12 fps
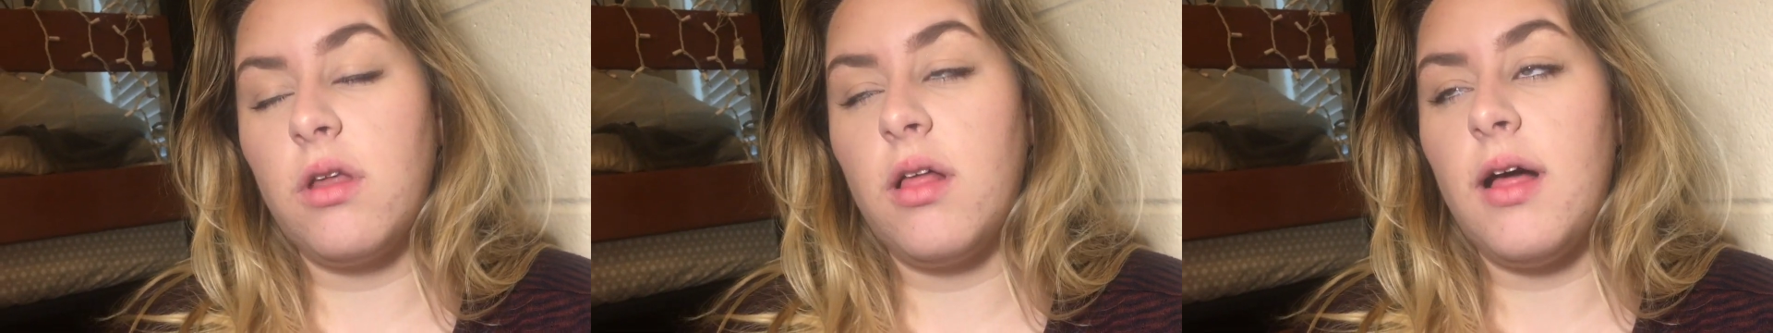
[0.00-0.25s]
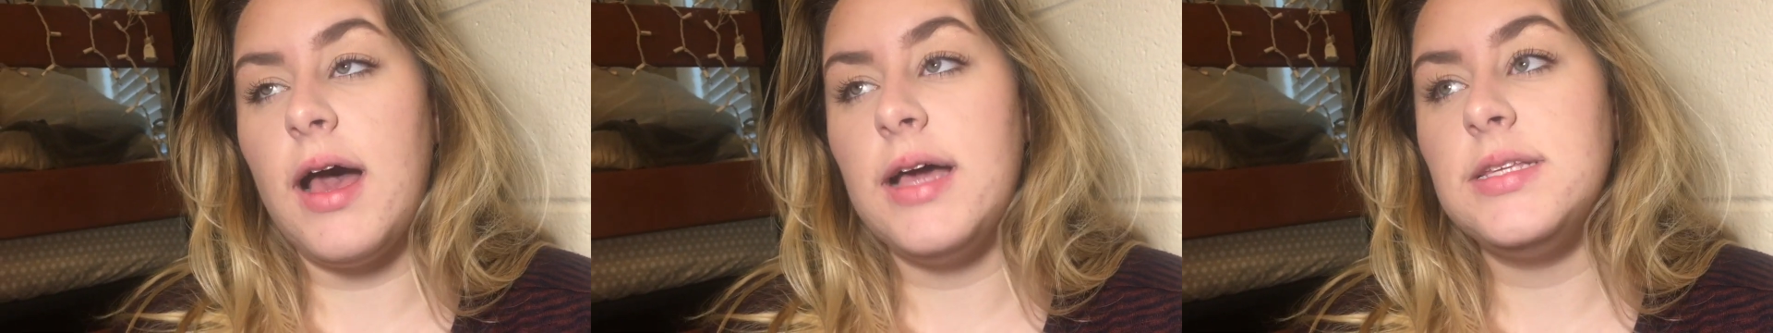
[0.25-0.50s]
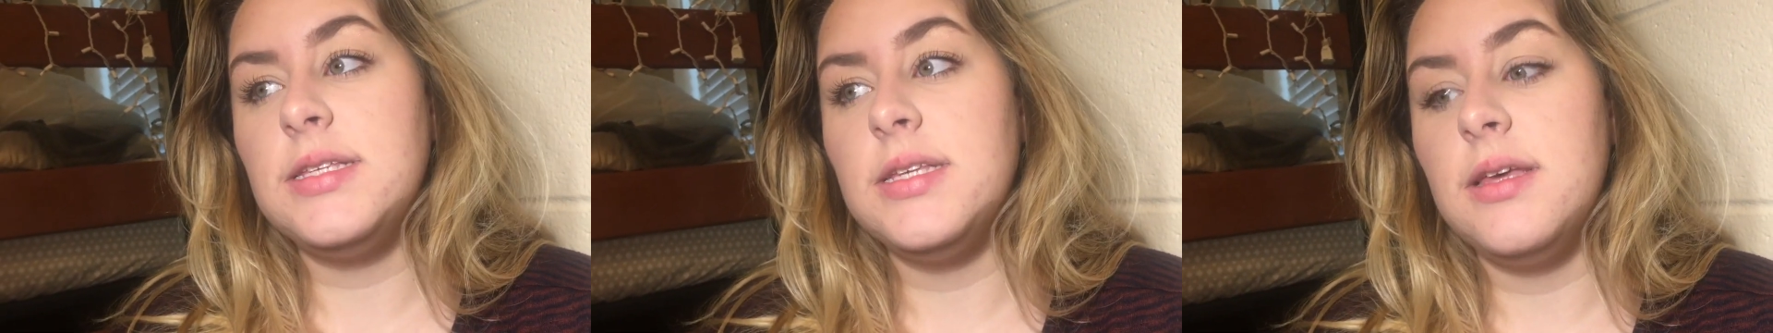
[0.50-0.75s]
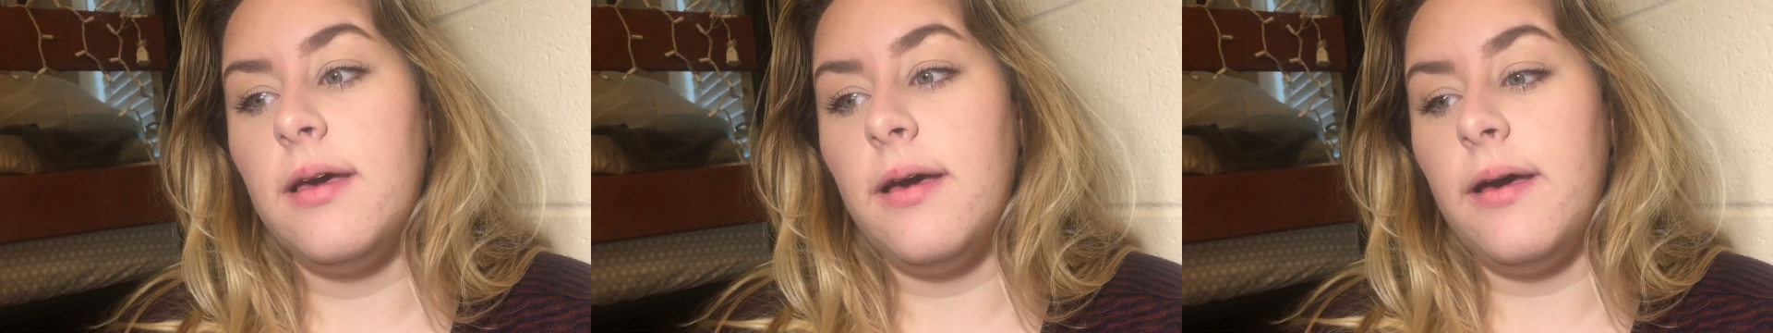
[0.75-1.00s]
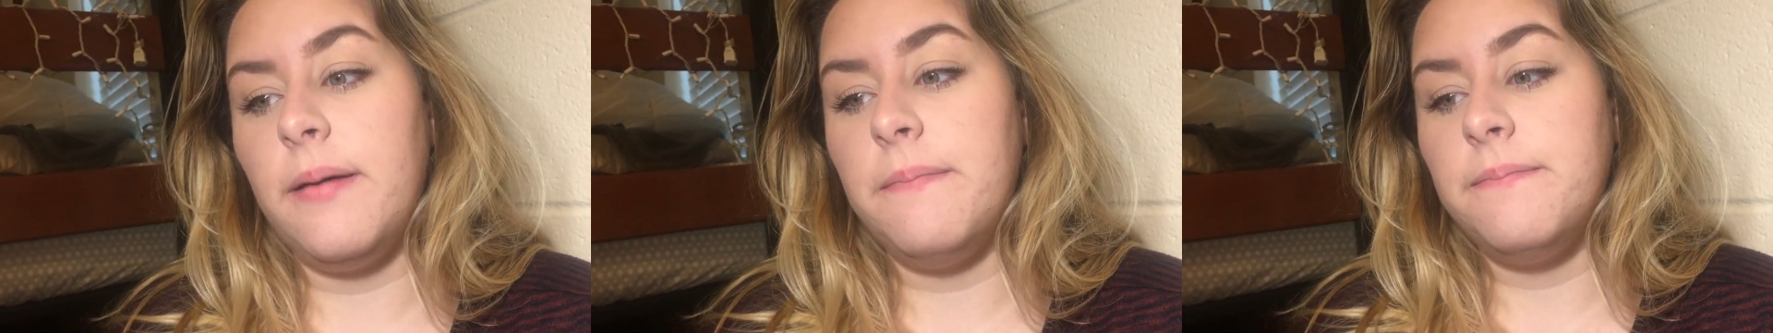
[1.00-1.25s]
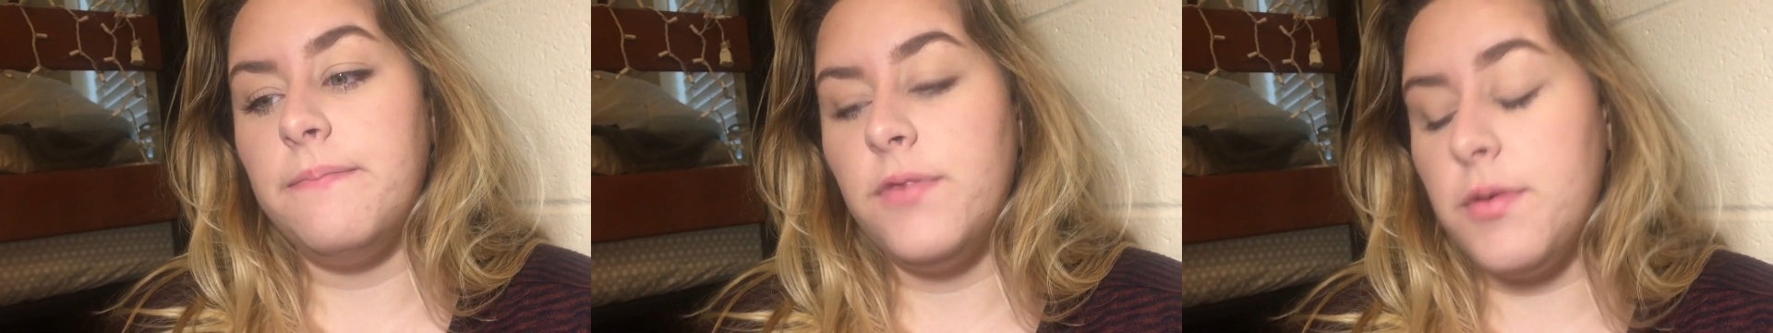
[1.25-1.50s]
to class
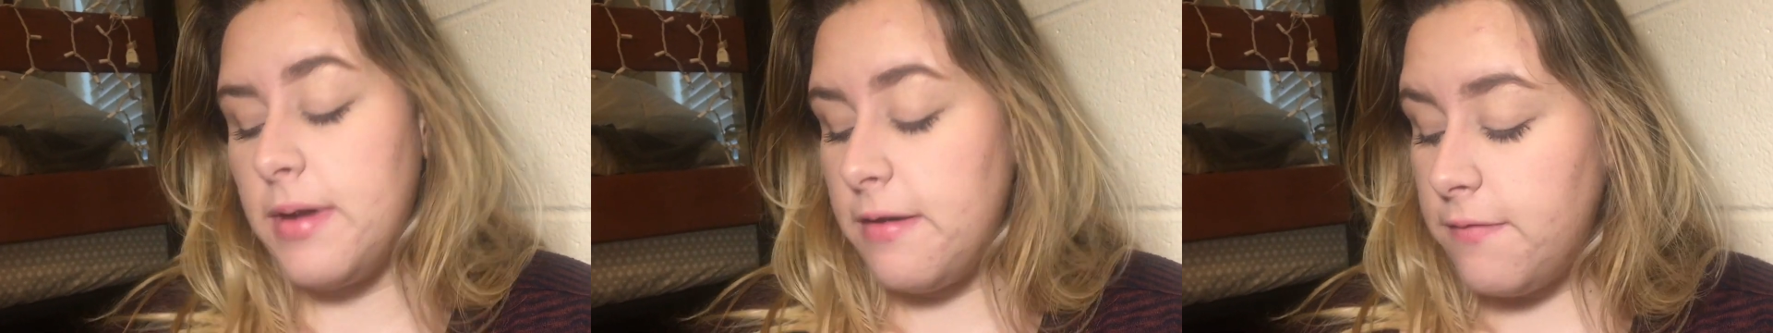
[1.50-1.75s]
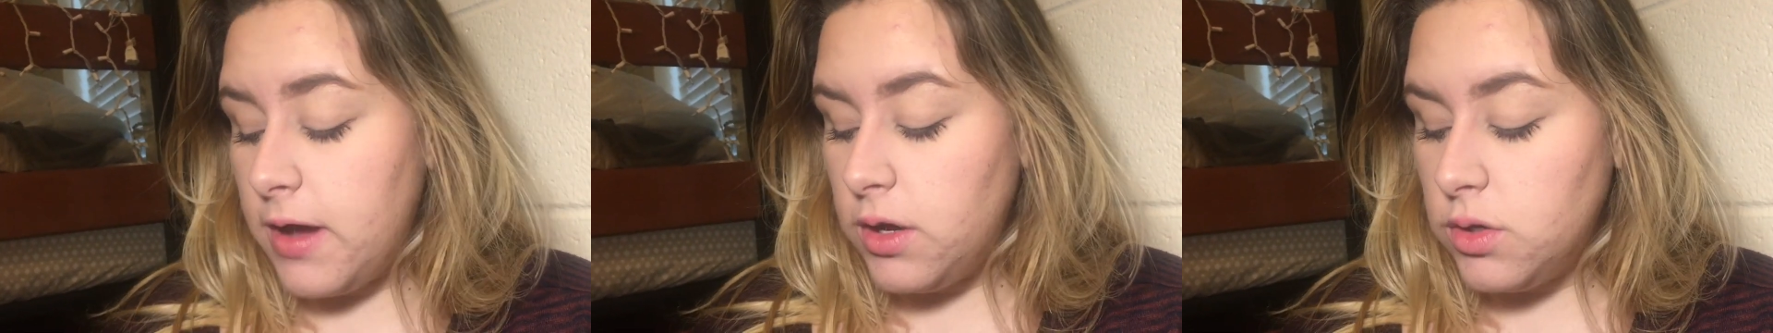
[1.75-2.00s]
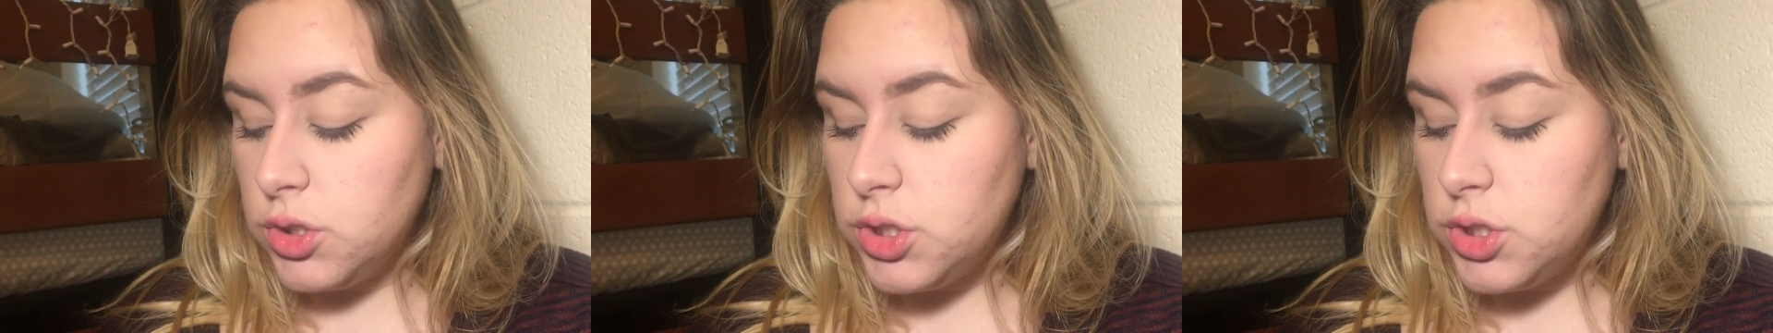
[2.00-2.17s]
for my final.